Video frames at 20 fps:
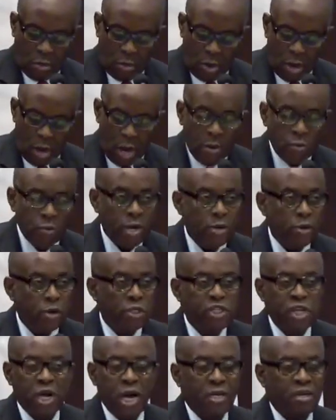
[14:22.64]
And when you're a
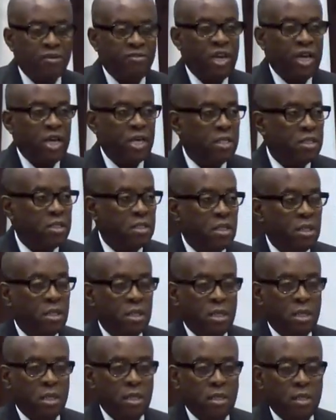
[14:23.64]
child of His,
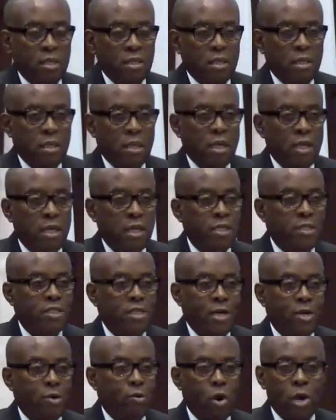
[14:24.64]
is
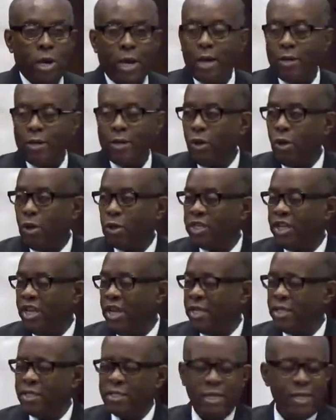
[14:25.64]
going to work out all
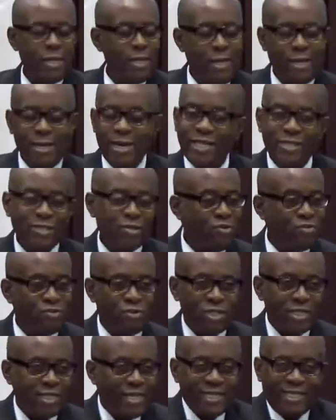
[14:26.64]
things. And that's the
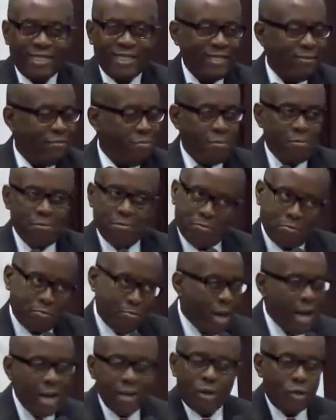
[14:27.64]
verse that
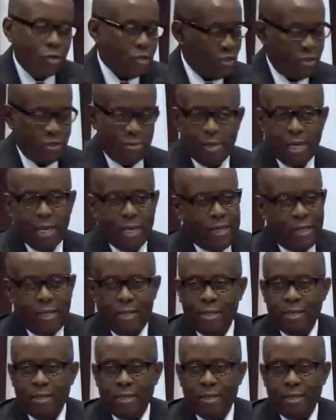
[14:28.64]
boggles the mind.